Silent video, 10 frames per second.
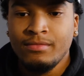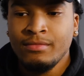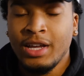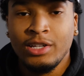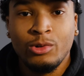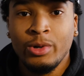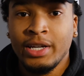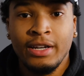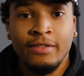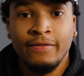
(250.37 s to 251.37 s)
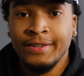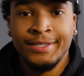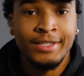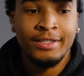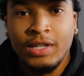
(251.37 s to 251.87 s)
that's quick and
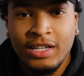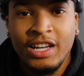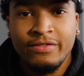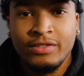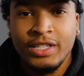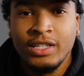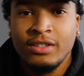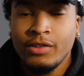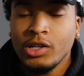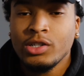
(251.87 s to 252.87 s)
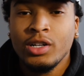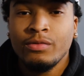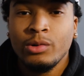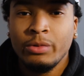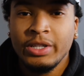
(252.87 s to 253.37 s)
efficient, then definitely get the version
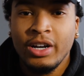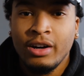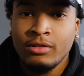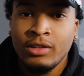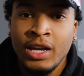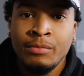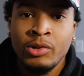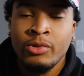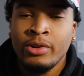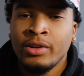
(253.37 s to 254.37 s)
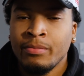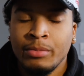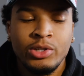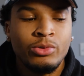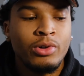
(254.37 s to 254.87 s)
of it with the auto light meter on it.
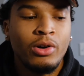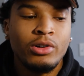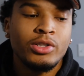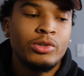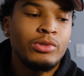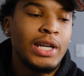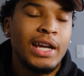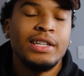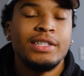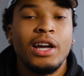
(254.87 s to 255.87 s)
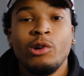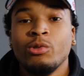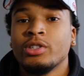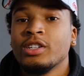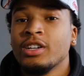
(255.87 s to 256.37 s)
But you can also change
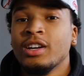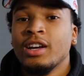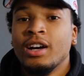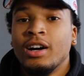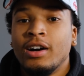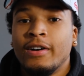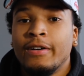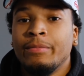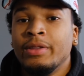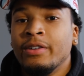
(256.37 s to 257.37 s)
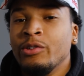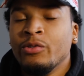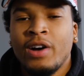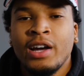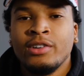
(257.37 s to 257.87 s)
out the
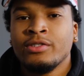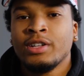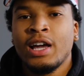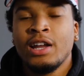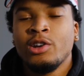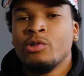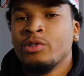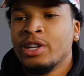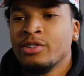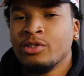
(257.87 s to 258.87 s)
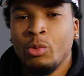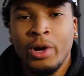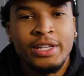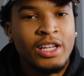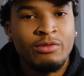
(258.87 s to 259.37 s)
viewfinders. Like, I know there's a
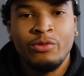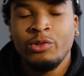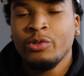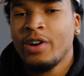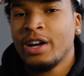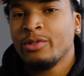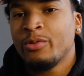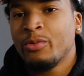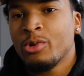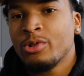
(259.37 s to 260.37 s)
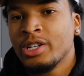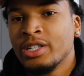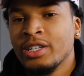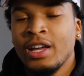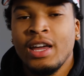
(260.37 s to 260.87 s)
waist level viewfinder for
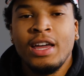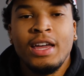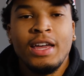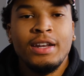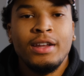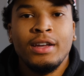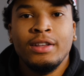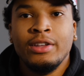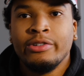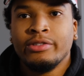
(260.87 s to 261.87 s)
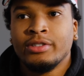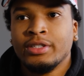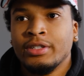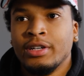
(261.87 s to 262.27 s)
it, and then there's